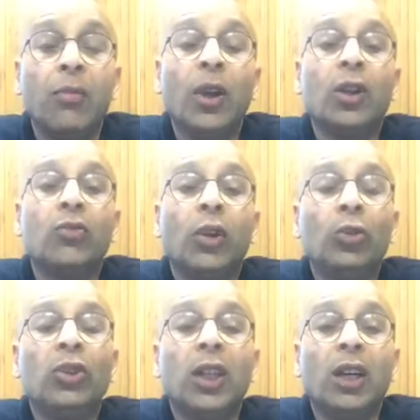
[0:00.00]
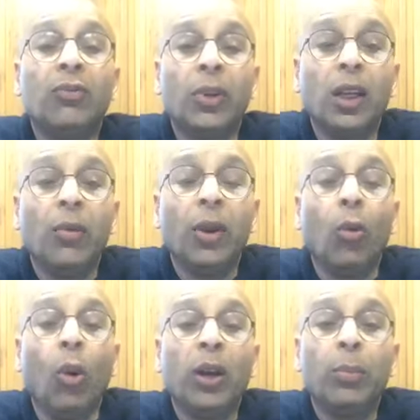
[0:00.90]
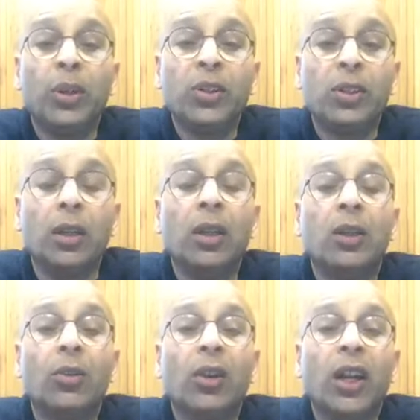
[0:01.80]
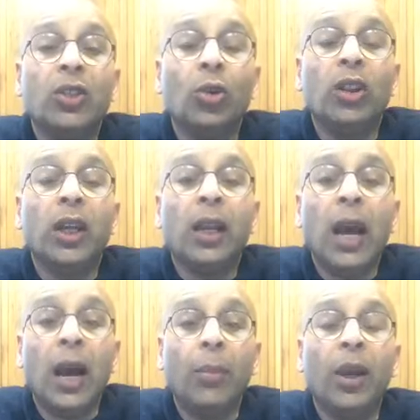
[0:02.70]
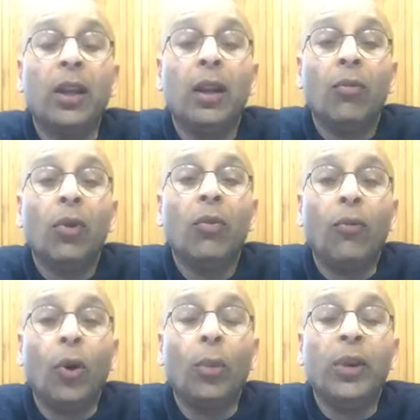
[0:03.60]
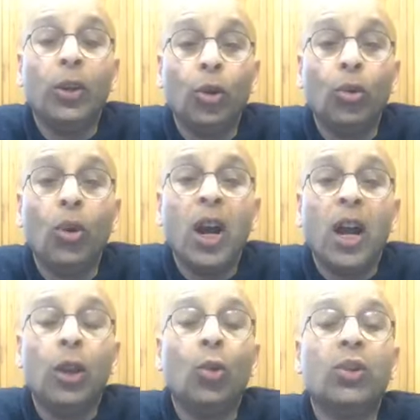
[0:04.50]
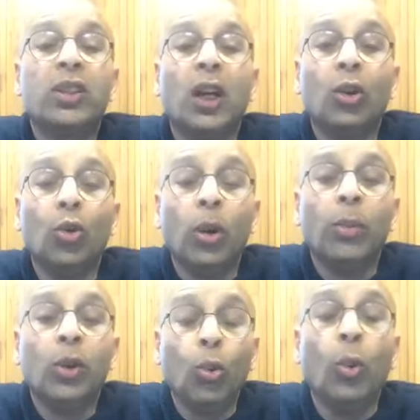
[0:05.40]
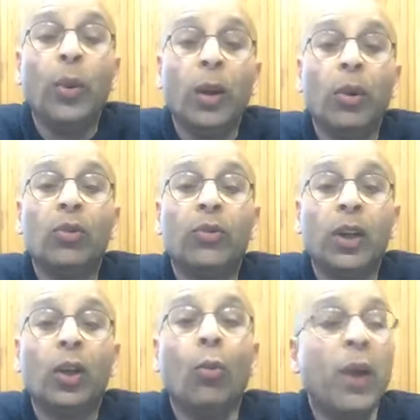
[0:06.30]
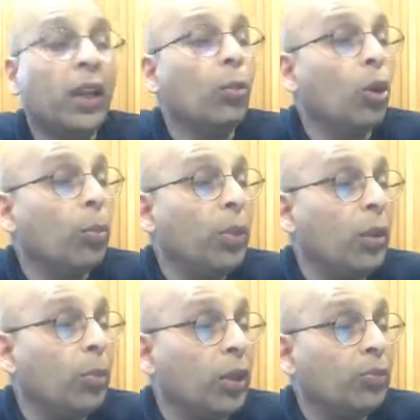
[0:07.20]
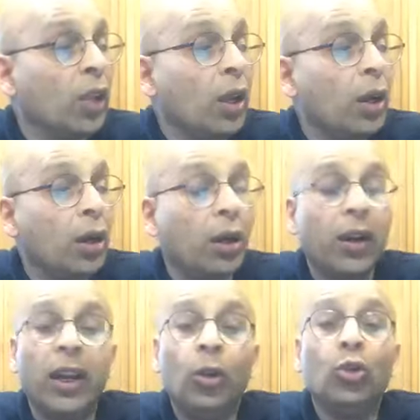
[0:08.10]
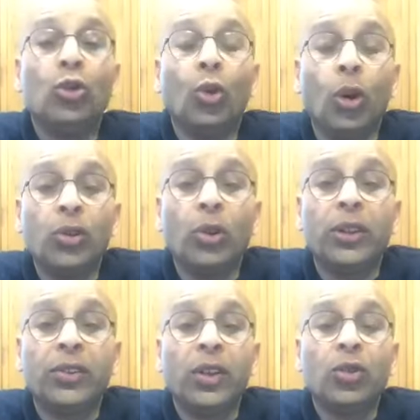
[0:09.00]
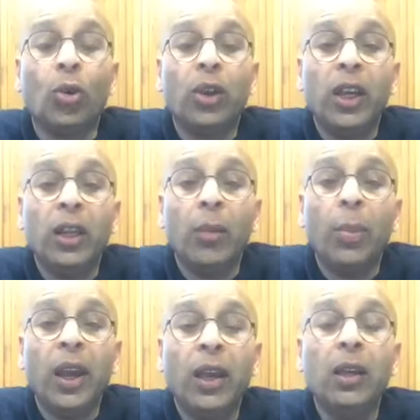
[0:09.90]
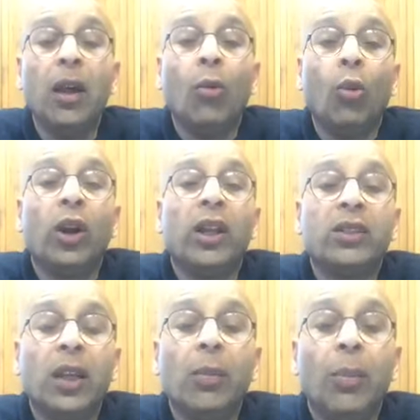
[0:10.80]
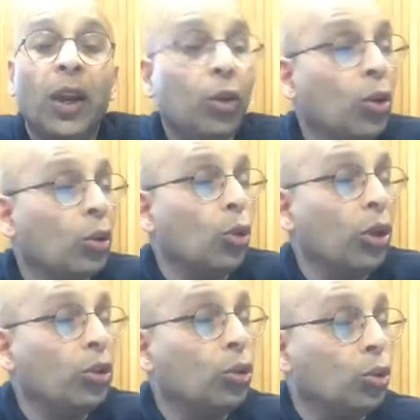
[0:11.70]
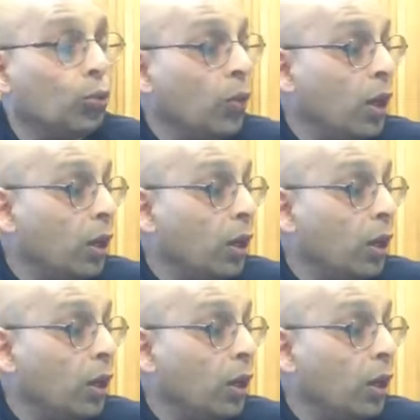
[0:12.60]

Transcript: because when you start forgiving one person, gradually that habit will form in you, and you will be able to forgive many more people. You should also address your inner pain, what exactly pain you are going through.